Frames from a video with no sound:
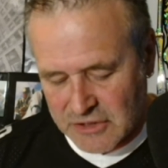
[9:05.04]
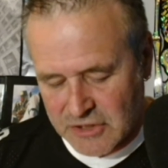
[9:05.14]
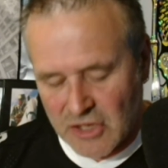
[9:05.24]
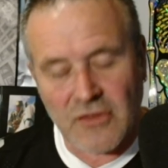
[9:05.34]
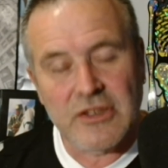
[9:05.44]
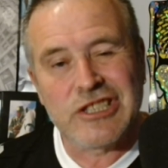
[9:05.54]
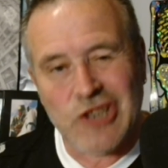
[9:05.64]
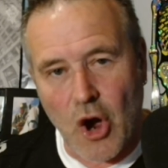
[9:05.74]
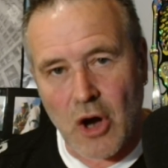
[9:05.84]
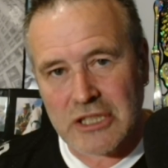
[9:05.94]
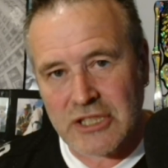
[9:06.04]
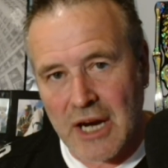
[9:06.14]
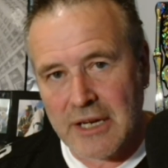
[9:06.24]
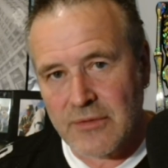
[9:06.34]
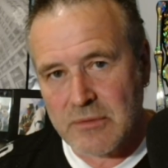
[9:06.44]
And then, as I say,
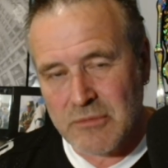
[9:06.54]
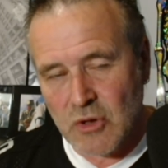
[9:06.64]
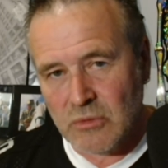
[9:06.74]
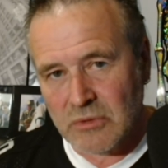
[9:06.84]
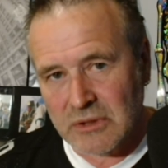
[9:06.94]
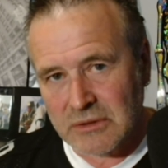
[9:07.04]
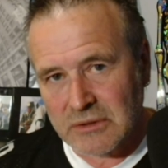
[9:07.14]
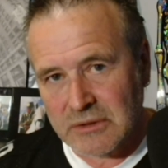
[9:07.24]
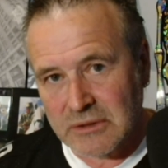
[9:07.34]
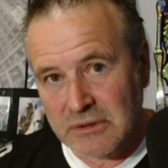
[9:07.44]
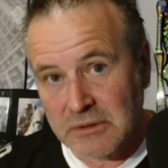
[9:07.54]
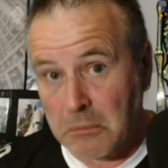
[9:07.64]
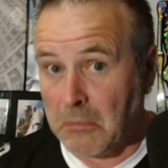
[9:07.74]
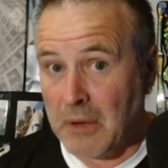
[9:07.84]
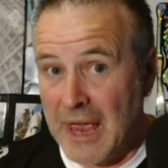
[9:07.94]
it goes back to this
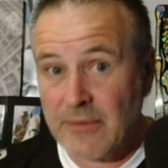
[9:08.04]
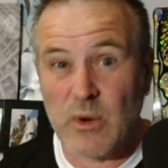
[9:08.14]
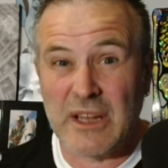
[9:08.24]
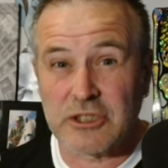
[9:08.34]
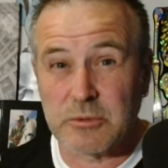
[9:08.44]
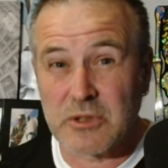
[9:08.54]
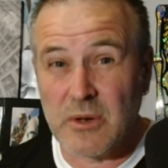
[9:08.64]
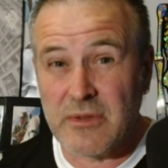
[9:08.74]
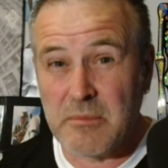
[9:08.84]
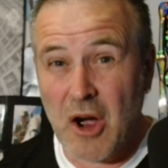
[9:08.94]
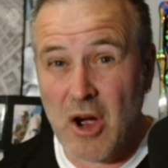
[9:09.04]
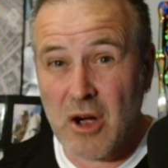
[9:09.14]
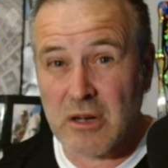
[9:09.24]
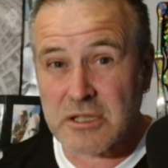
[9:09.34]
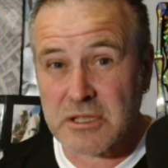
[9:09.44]
interesting bit where China are
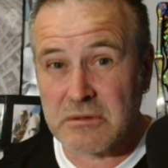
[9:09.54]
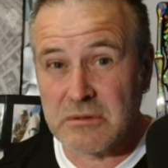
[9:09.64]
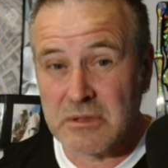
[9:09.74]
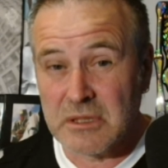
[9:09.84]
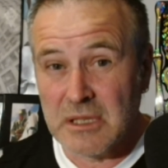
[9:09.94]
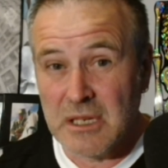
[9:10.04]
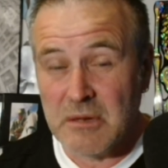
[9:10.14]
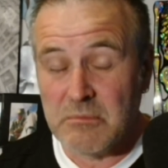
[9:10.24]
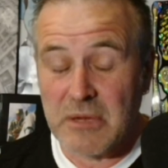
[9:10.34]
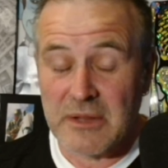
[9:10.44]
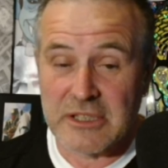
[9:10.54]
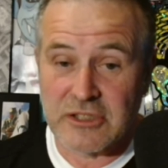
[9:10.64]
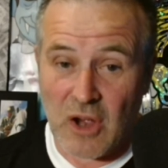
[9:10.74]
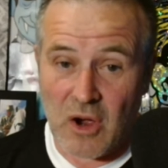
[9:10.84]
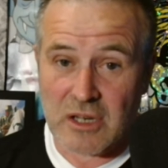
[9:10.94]
the first
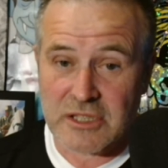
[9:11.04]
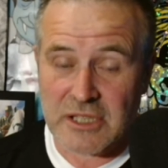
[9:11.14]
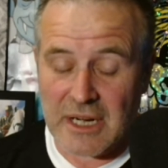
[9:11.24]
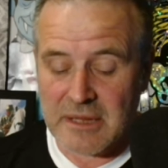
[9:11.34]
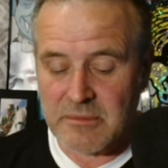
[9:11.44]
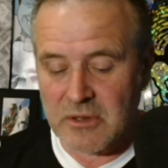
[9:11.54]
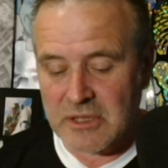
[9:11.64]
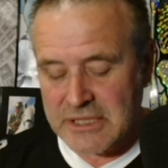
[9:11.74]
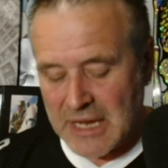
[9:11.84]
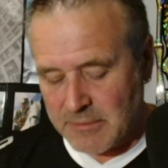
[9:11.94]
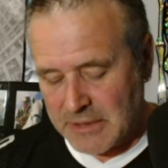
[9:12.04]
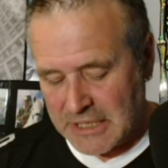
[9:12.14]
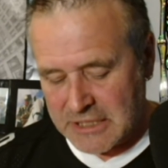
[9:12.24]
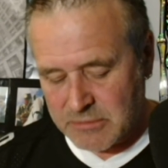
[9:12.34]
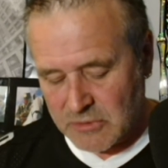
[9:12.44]
to land
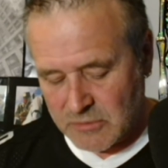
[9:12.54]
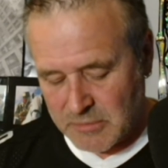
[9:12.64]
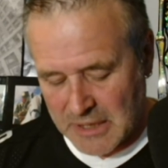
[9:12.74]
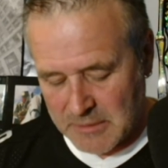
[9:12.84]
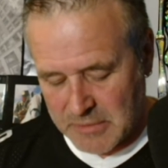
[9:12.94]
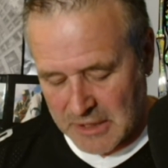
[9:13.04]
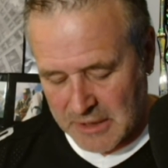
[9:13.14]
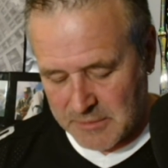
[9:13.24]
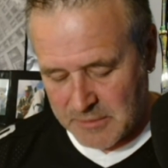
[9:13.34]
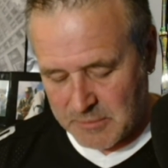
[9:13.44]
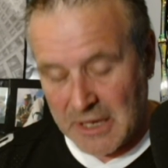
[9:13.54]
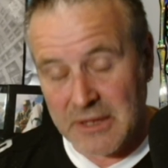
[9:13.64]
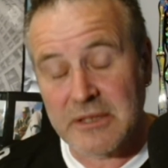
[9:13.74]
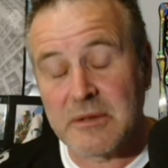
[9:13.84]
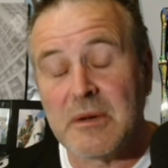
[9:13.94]
on the dark side of the
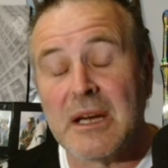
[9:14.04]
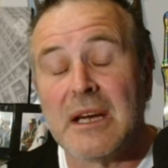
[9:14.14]
moon.